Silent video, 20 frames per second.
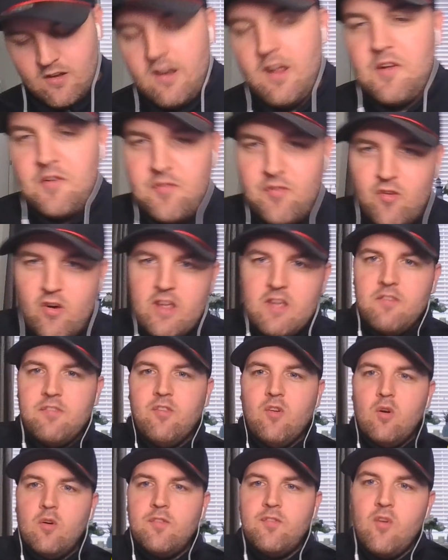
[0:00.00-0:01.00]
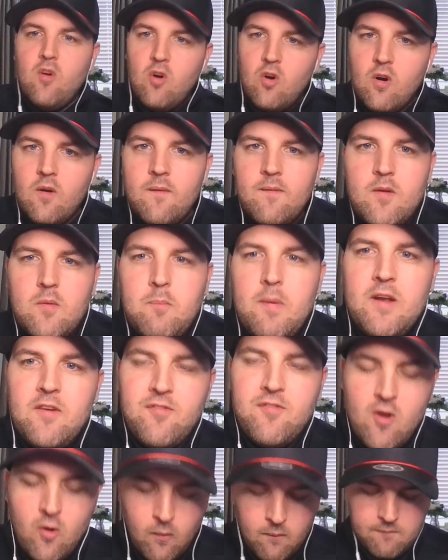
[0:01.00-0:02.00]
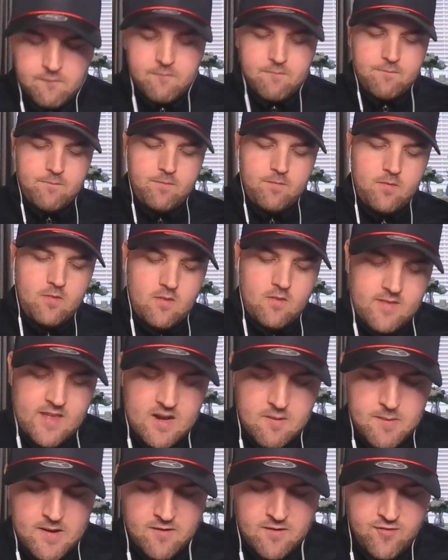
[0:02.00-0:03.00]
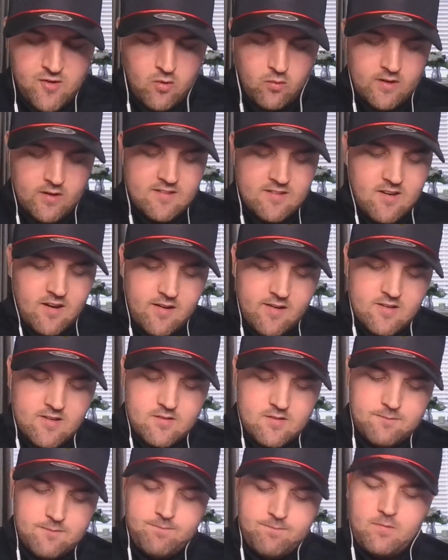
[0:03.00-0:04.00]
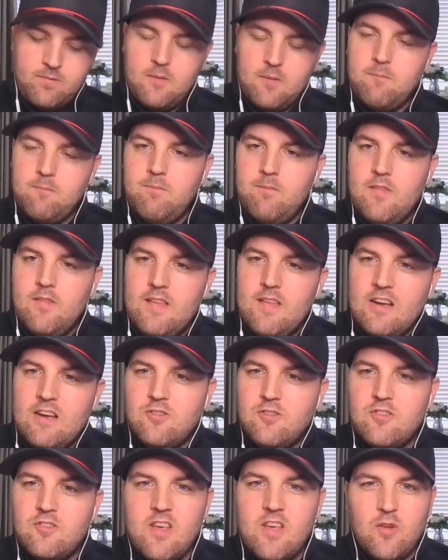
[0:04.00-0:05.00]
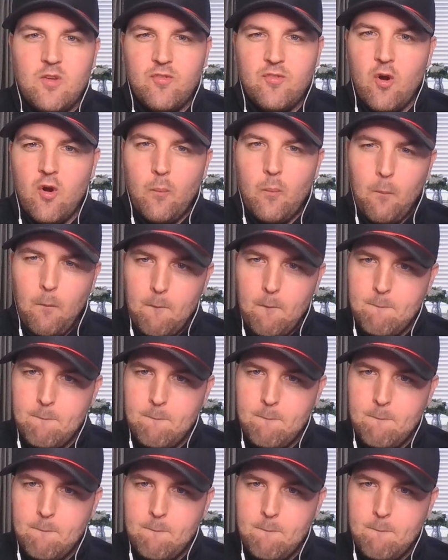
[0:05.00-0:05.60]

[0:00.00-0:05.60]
a 3-4-4. A bit of fuel, then a bit of fuel and tyres. That should see us through.